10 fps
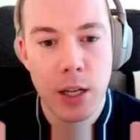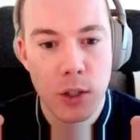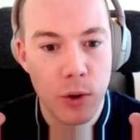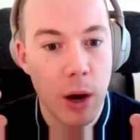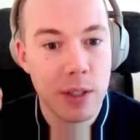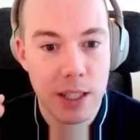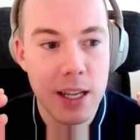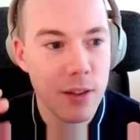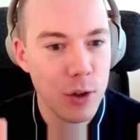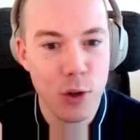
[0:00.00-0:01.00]
So I would
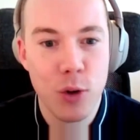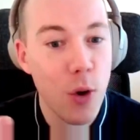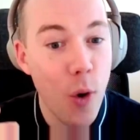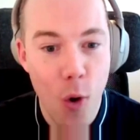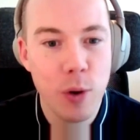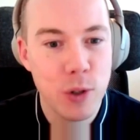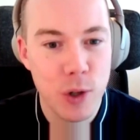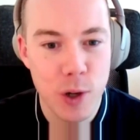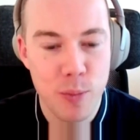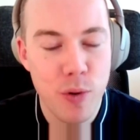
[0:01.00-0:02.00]
say, you know, you're always
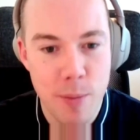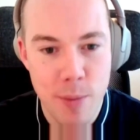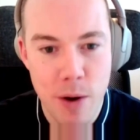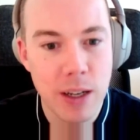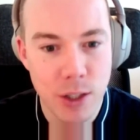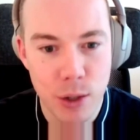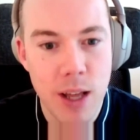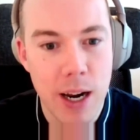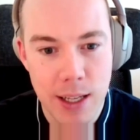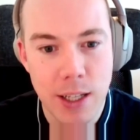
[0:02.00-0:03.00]
going to primarily do
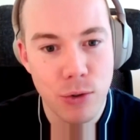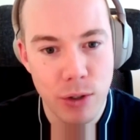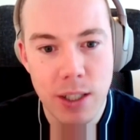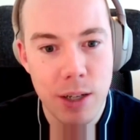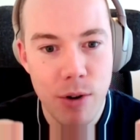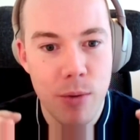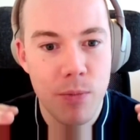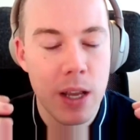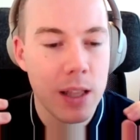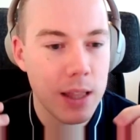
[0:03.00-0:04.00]
that at Gantry
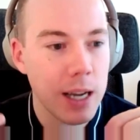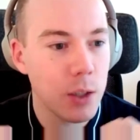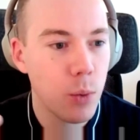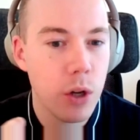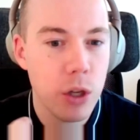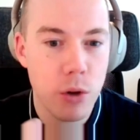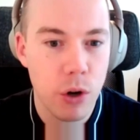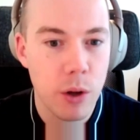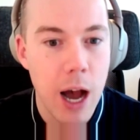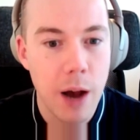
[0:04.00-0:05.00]
Zero. That is what you're
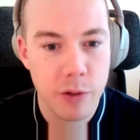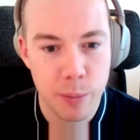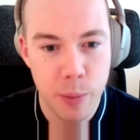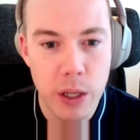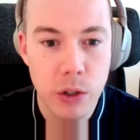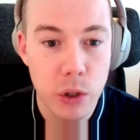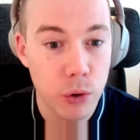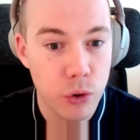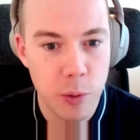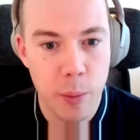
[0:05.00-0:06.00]
going to have to put into
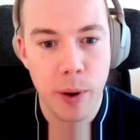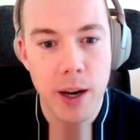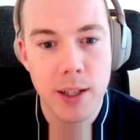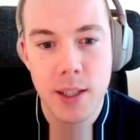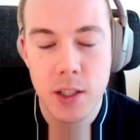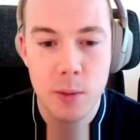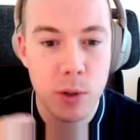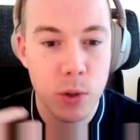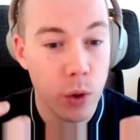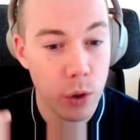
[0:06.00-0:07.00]
your treatment planning system.
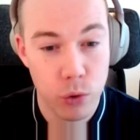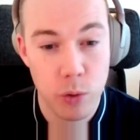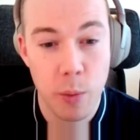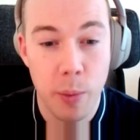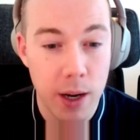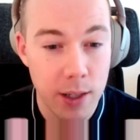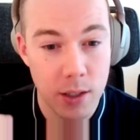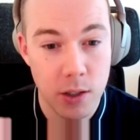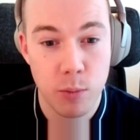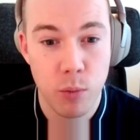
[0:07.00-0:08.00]
It's what your treatment planning
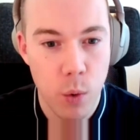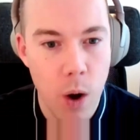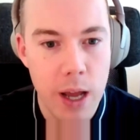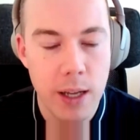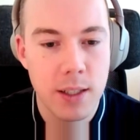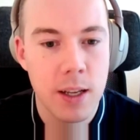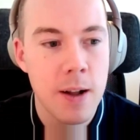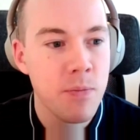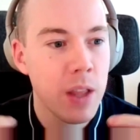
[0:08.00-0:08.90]
system requires.